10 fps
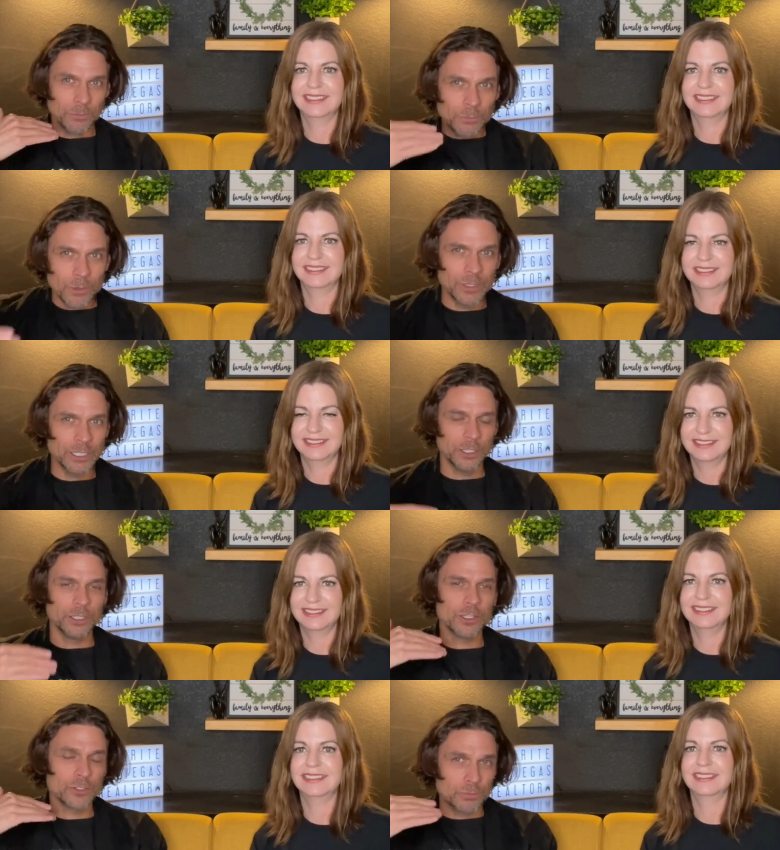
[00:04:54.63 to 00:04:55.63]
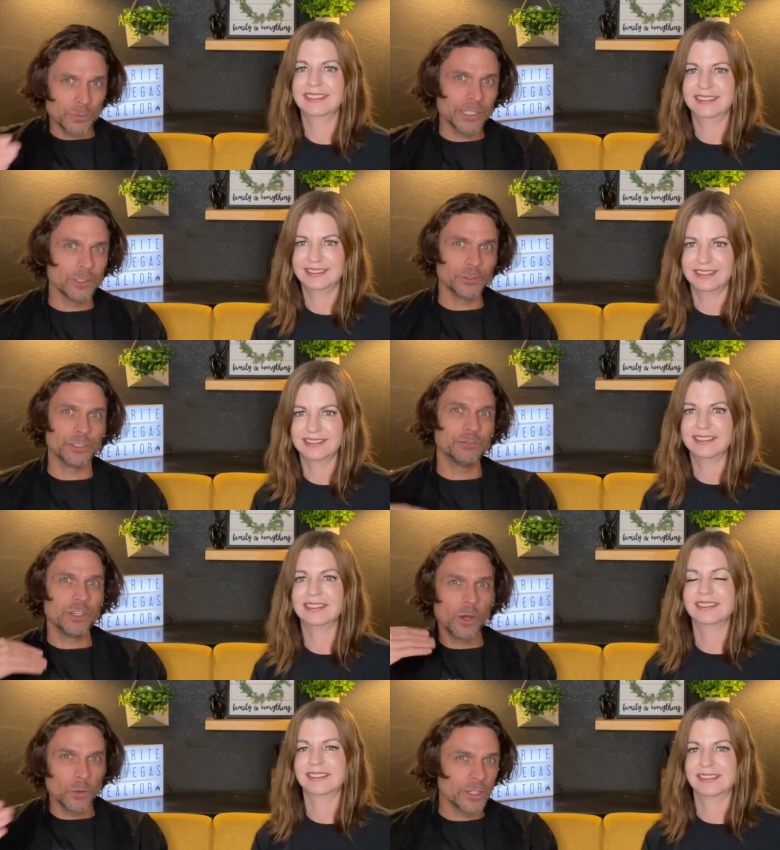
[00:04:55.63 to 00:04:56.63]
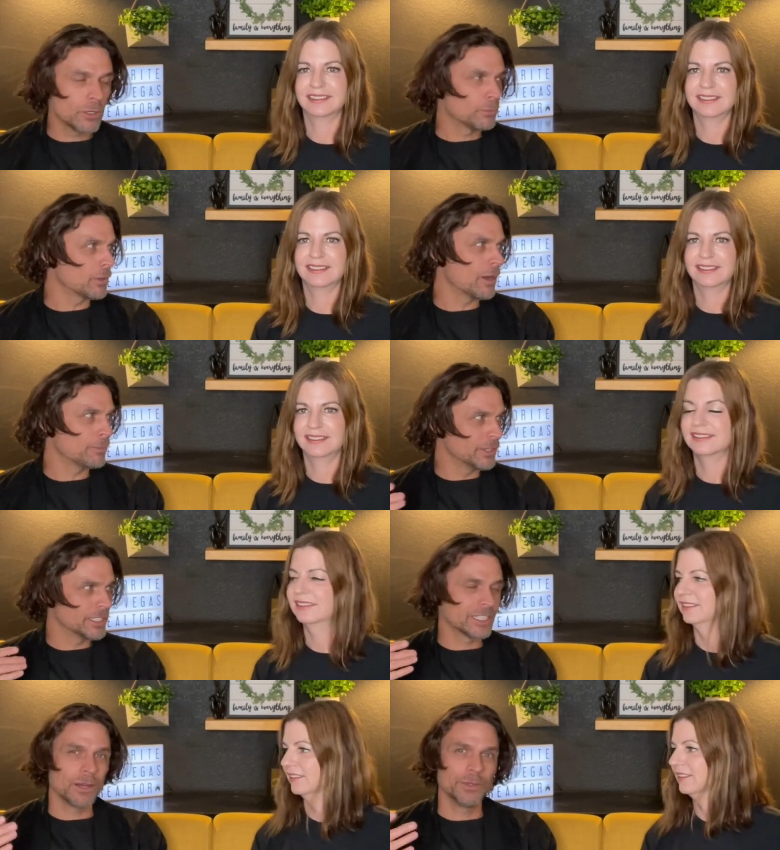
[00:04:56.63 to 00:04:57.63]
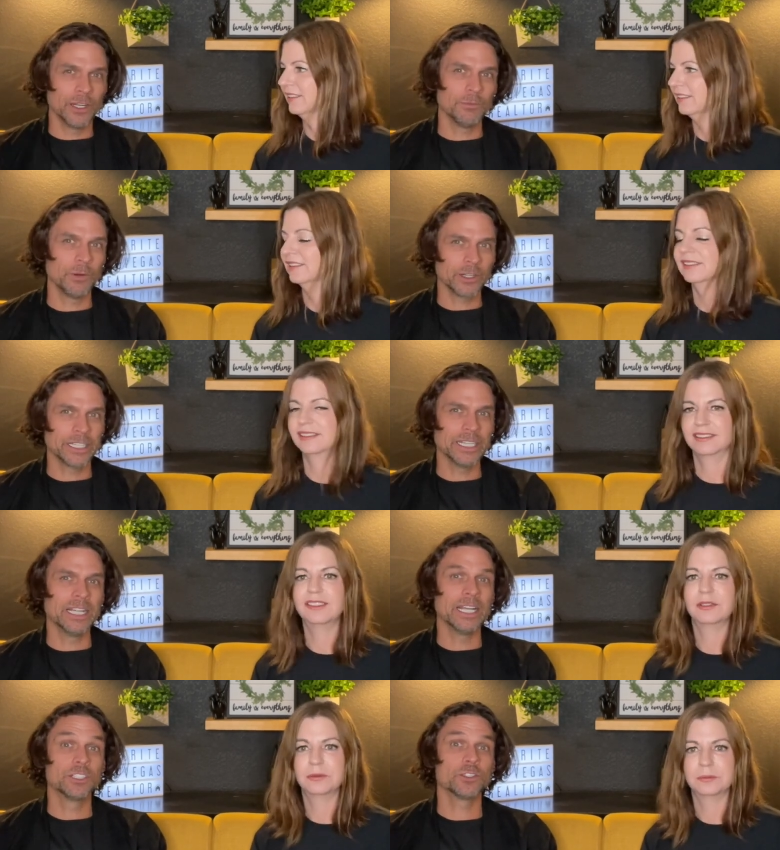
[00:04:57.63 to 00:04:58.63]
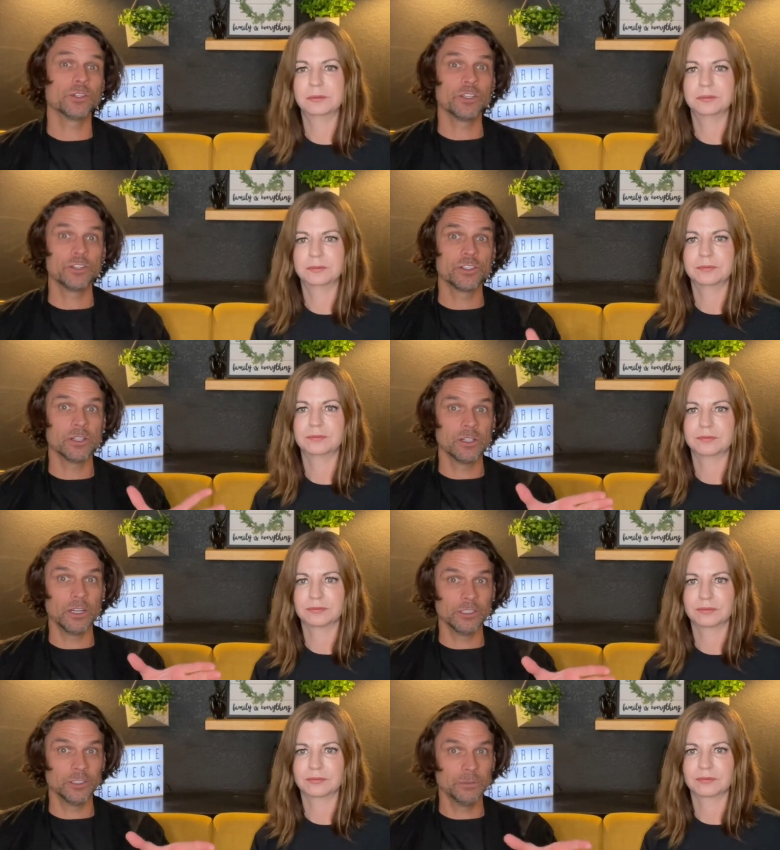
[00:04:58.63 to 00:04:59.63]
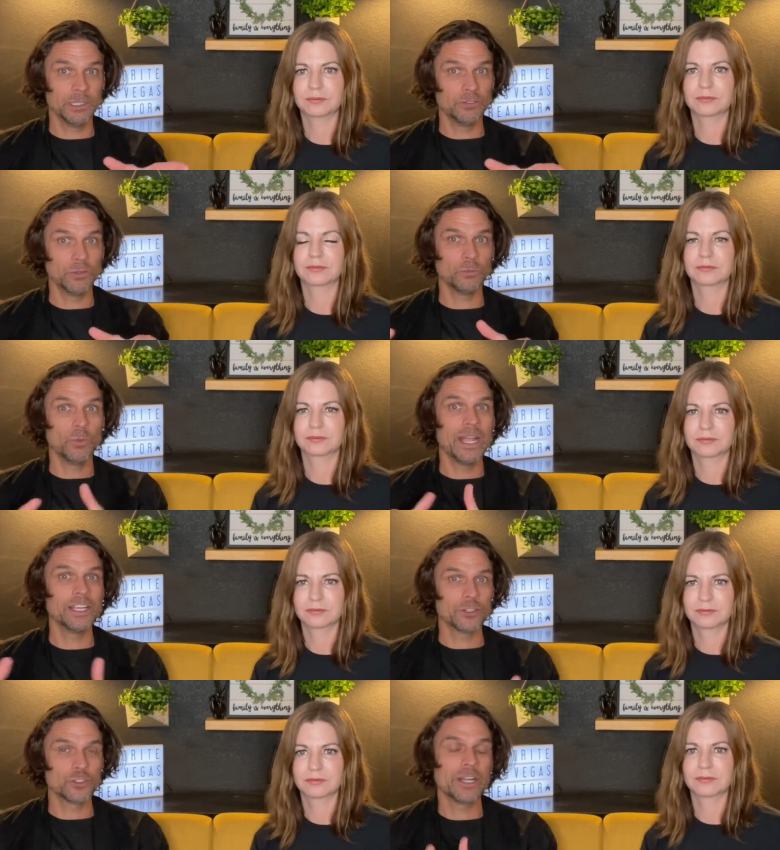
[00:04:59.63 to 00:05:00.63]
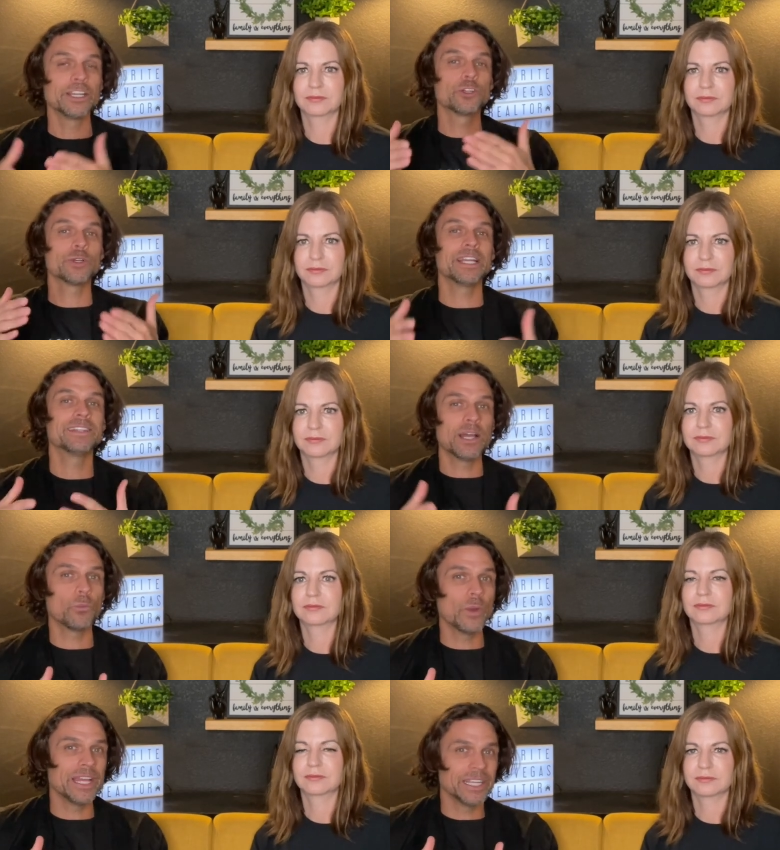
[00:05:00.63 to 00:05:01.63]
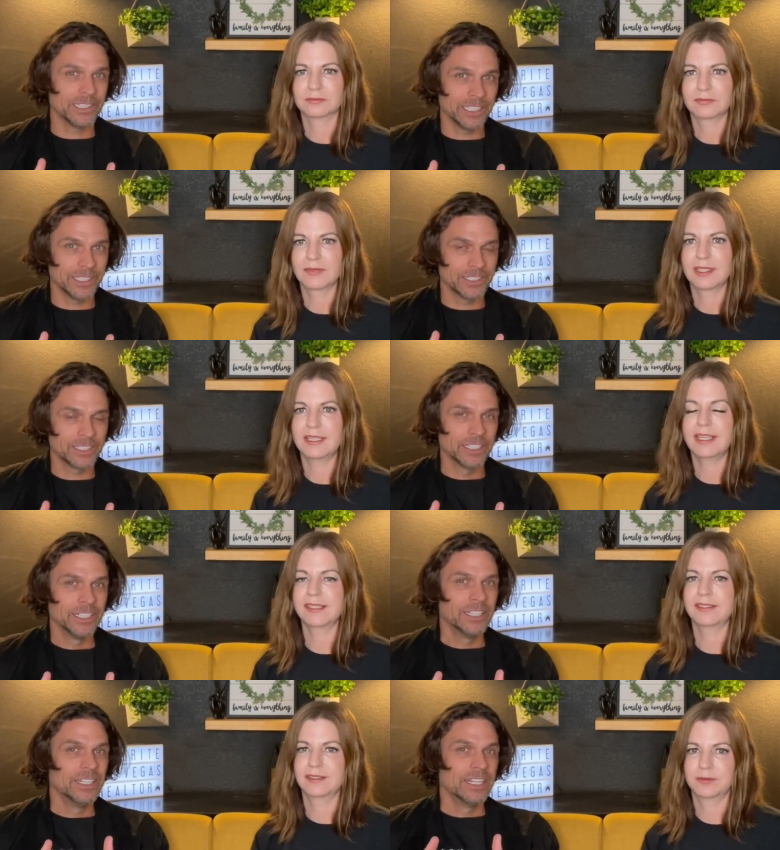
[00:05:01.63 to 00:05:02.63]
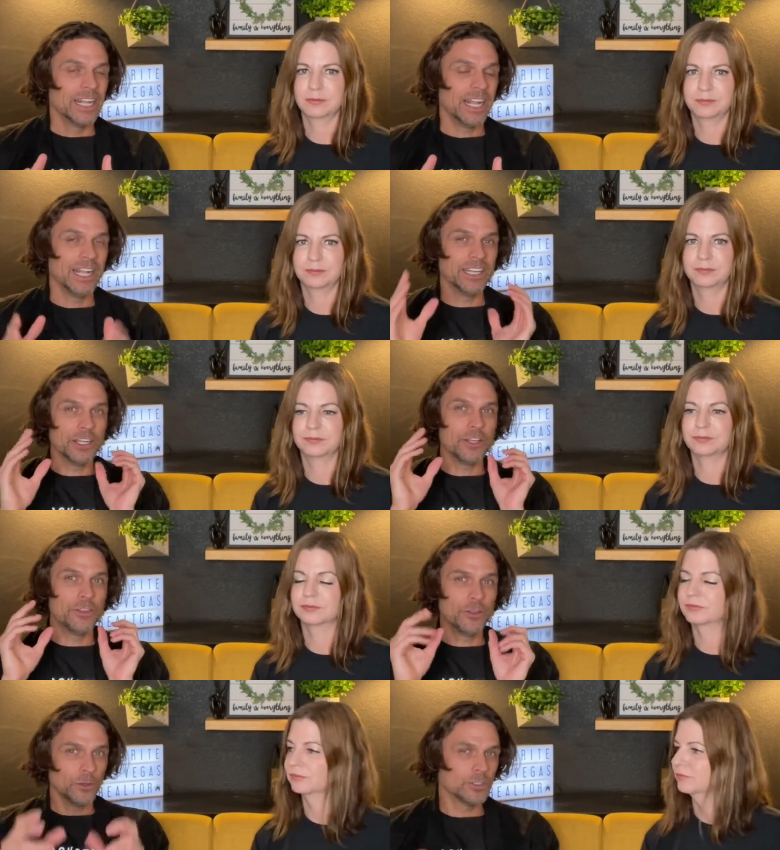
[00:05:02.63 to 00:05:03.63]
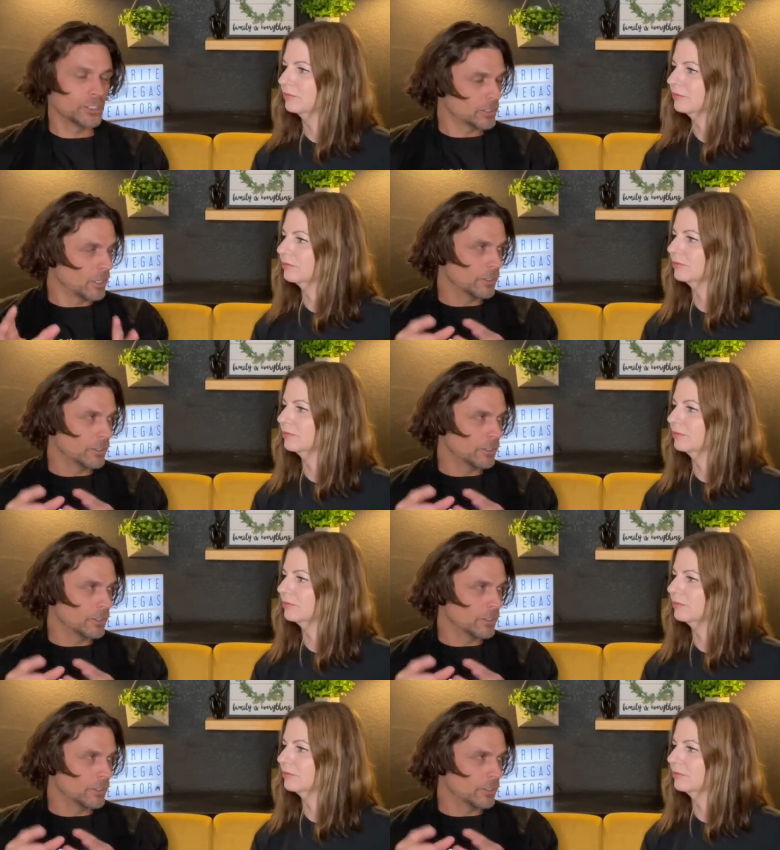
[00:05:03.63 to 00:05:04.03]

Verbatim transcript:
Speaker 1: there's a prelude. You know that a property's coming on market, and so there's a little bit of a wait. You're trying to create that waiting list. Yes. And those, all